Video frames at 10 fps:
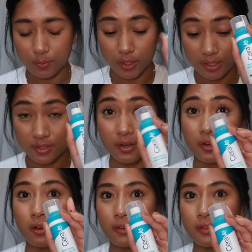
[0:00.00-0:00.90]
When I saw
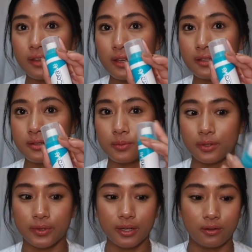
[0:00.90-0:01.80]
it on this with
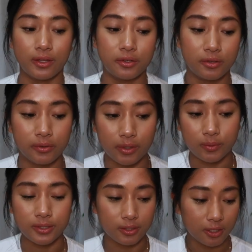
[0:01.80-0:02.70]
the retinol, I knew it
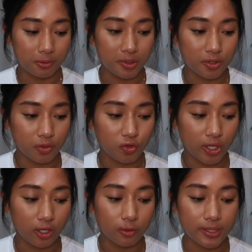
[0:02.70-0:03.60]
wasn't going to be so
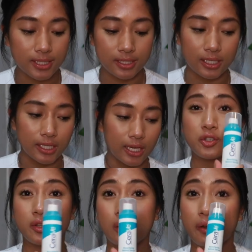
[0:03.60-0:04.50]
drying on my skin. I
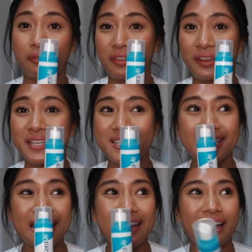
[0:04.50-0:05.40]
actually love
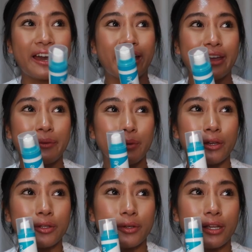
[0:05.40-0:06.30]
this. I
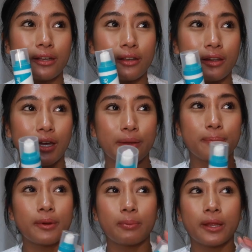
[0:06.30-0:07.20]

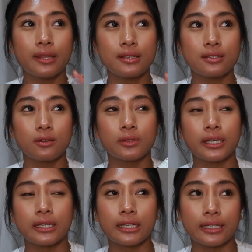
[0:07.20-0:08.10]
apply this
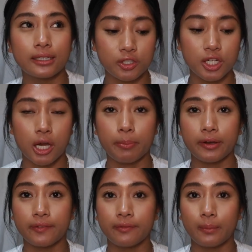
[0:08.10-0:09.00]
only at night on top
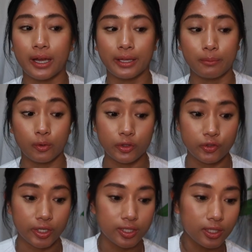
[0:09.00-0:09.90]
of my
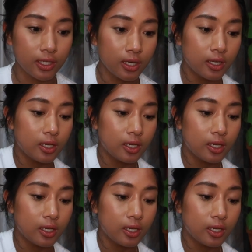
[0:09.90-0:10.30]
moisturizer,